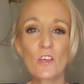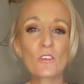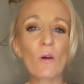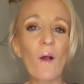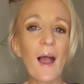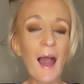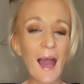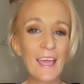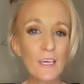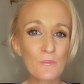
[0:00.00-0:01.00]
So
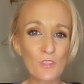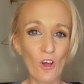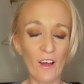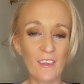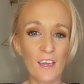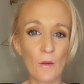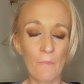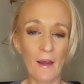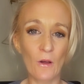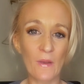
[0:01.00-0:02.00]
I am talking
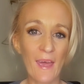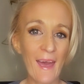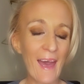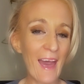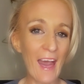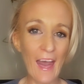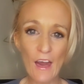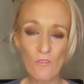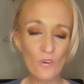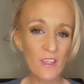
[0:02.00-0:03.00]
about
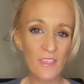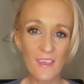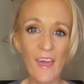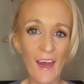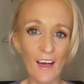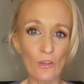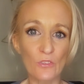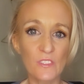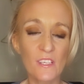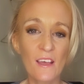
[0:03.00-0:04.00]
everything
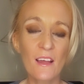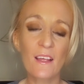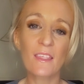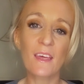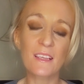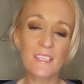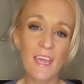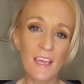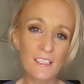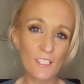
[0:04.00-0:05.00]
else that
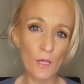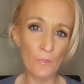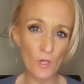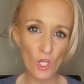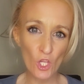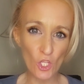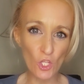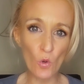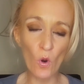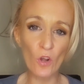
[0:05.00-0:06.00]
takes up
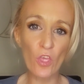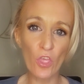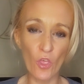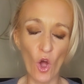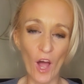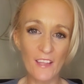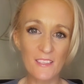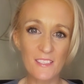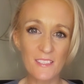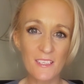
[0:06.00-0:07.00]
your
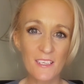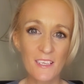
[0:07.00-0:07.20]
thoughts.